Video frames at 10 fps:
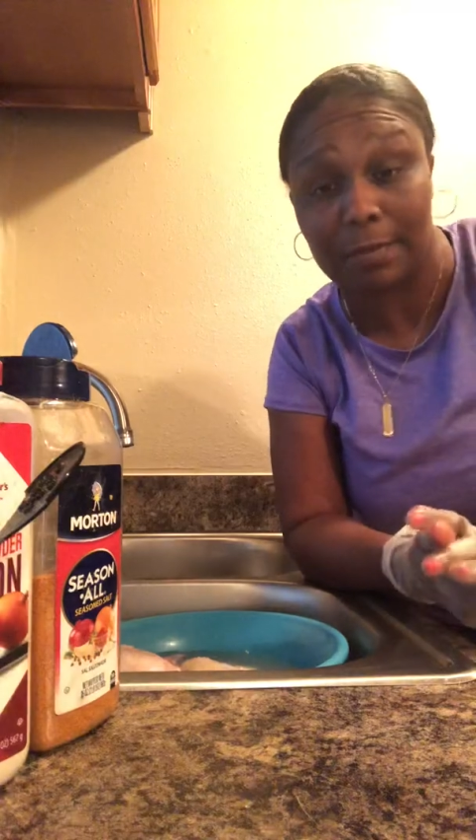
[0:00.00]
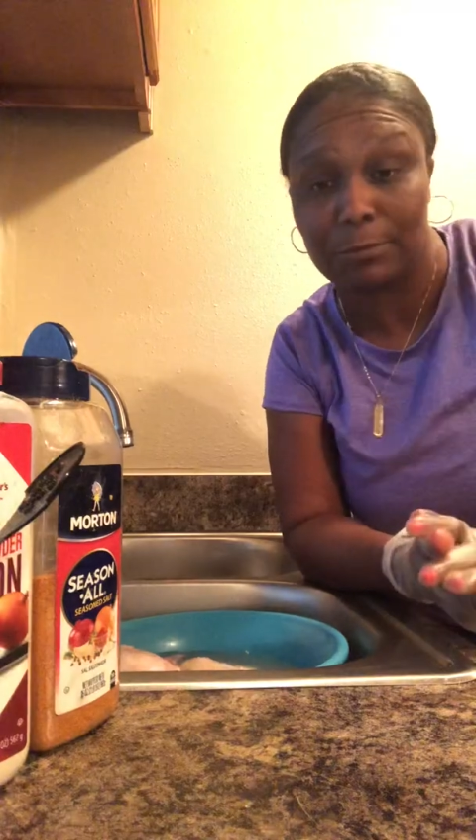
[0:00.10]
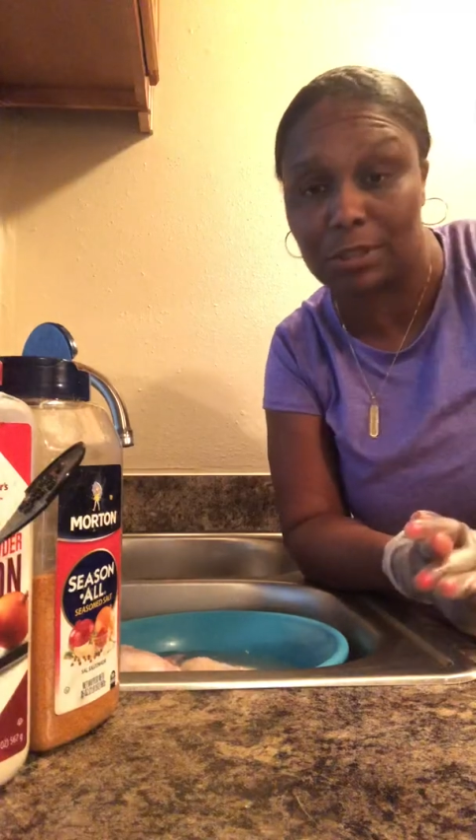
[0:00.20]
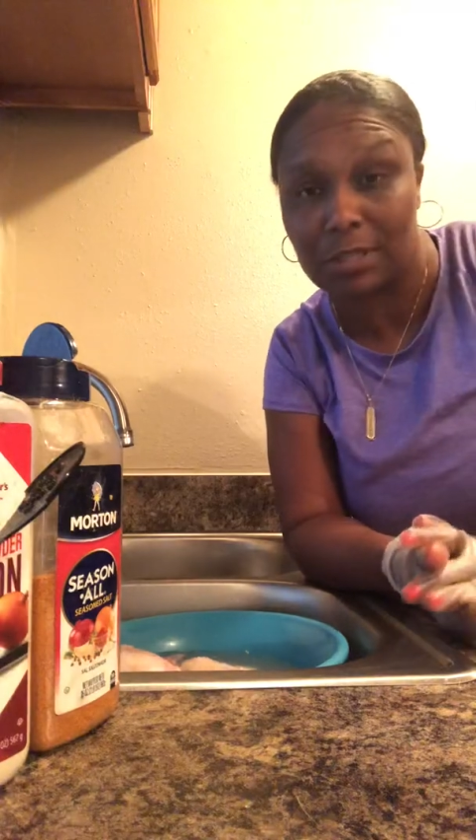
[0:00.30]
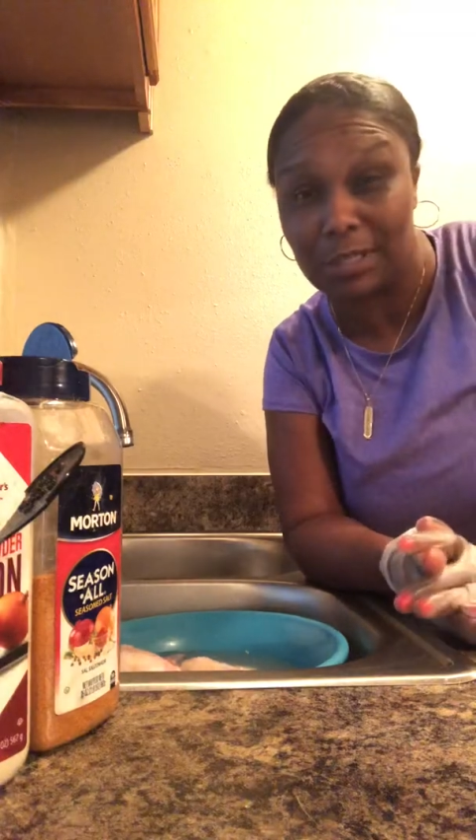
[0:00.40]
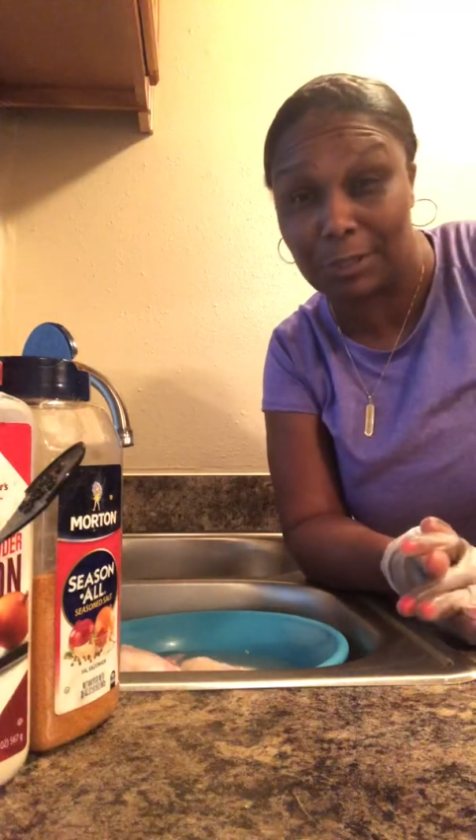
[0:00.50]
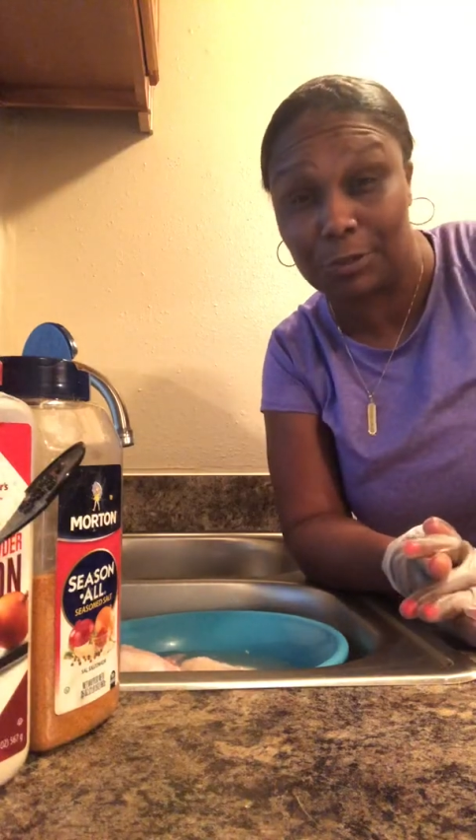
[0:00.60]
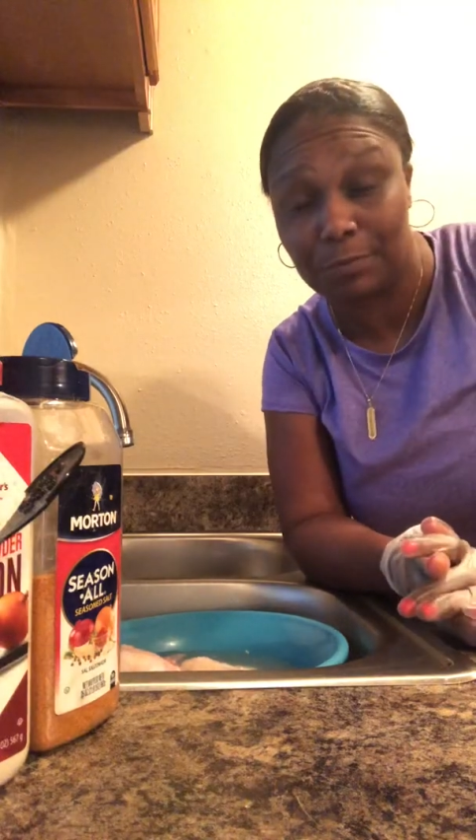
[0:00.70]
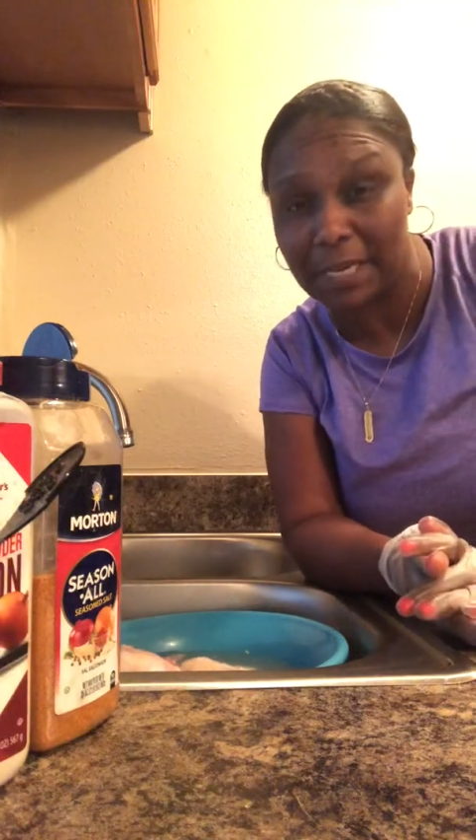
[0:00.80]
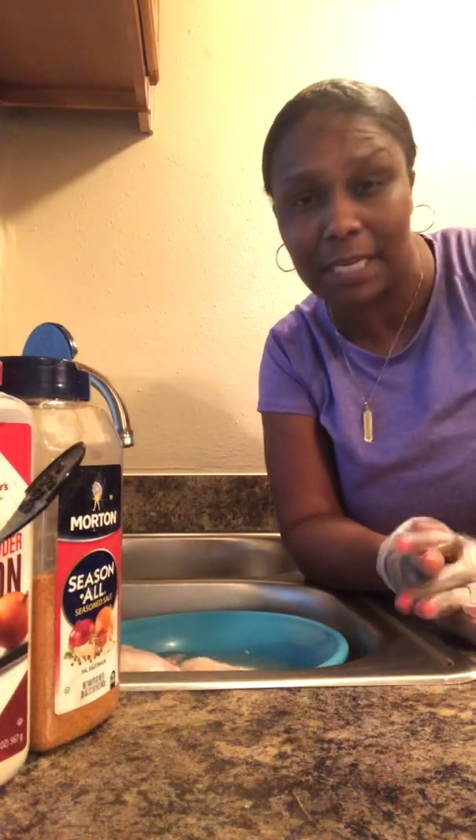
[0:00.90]
I'm just going to
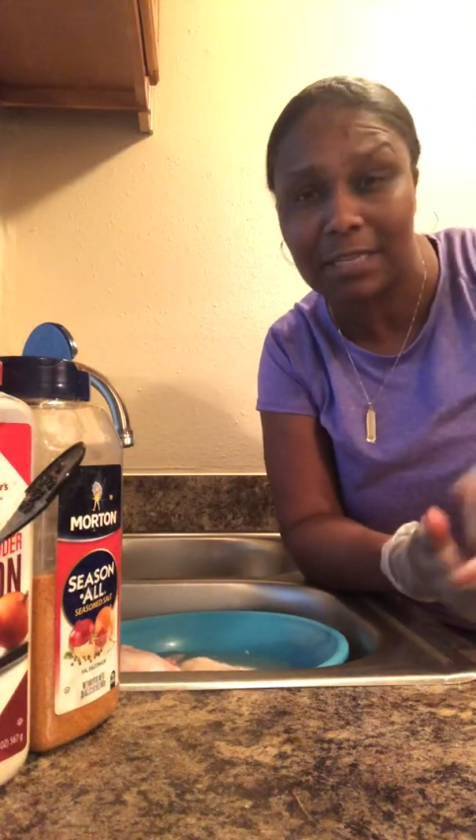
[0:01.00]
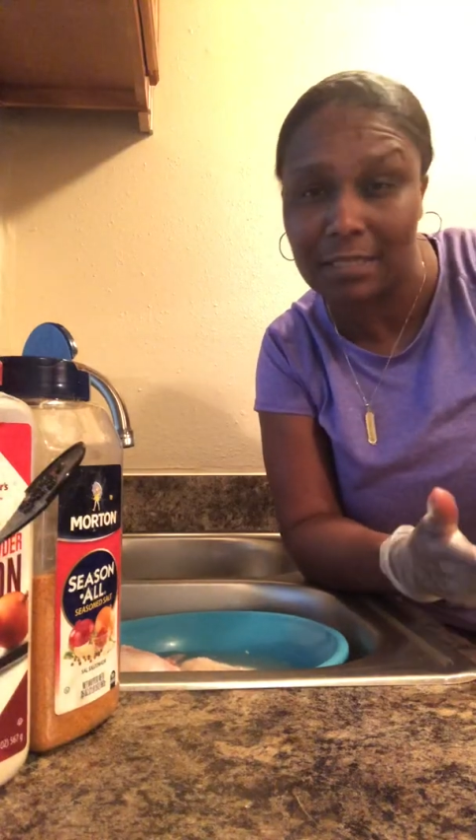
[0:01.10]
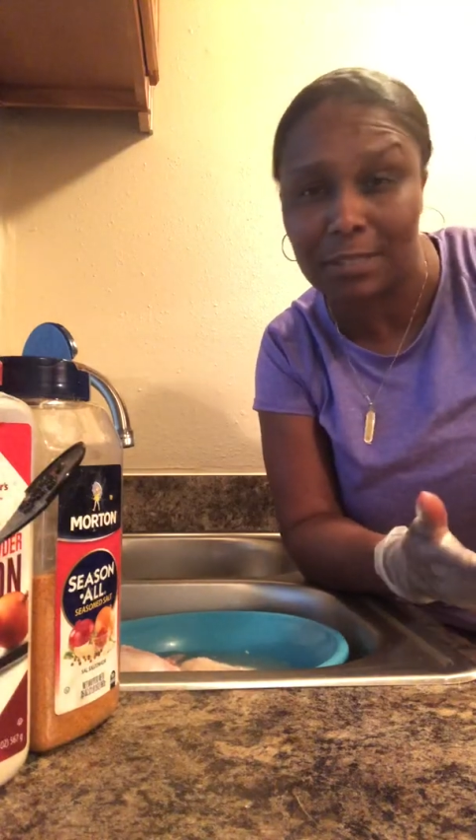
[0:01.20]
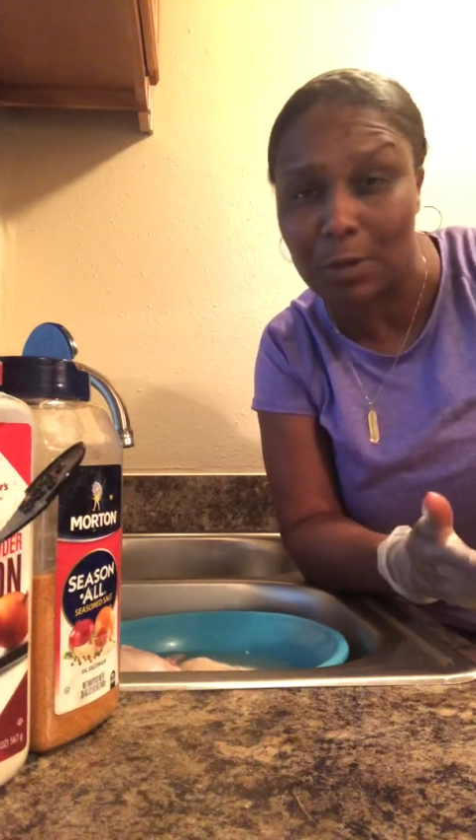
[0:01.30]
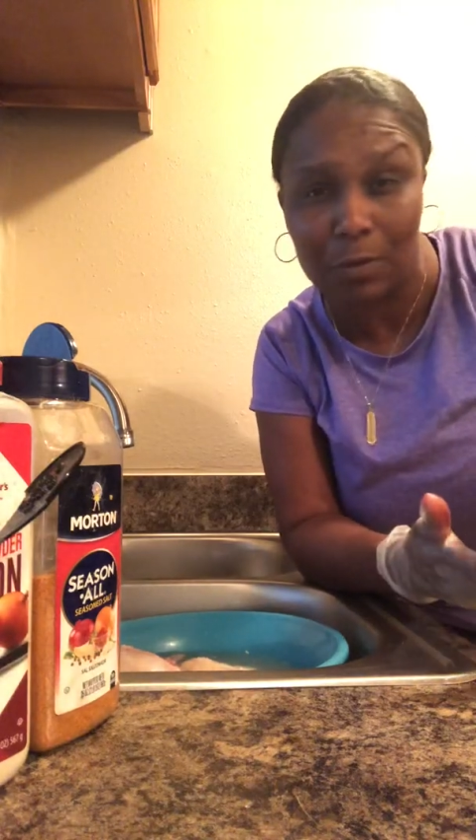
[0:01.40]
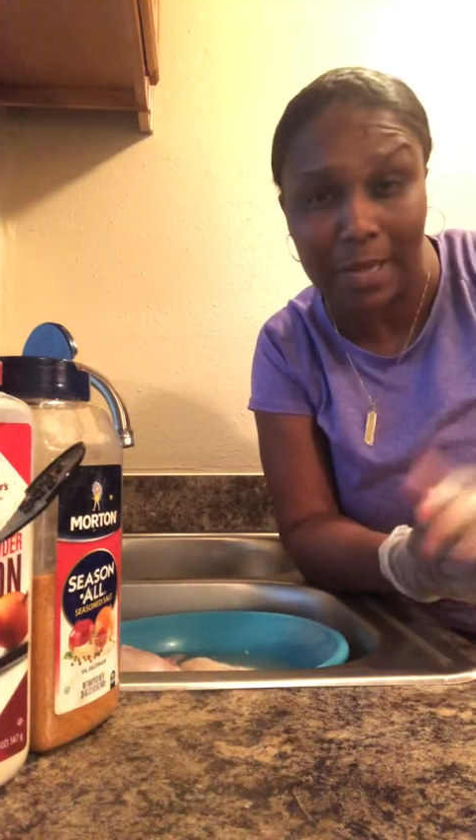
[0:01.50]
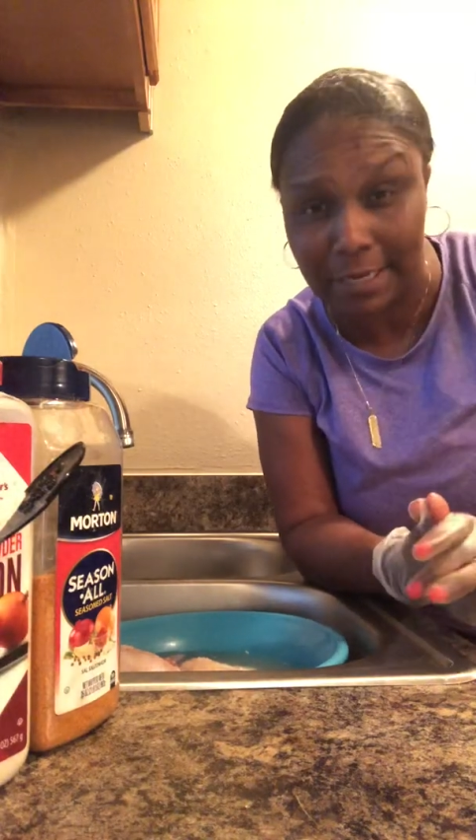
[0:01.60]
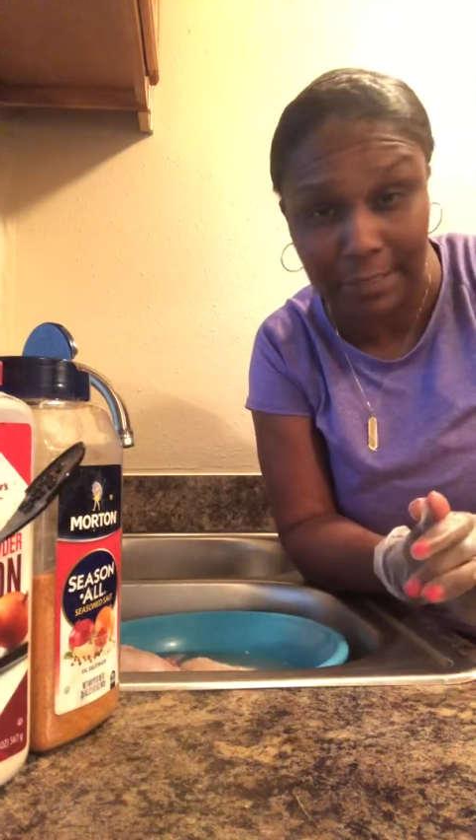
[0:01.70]
do baked because it's a whole lot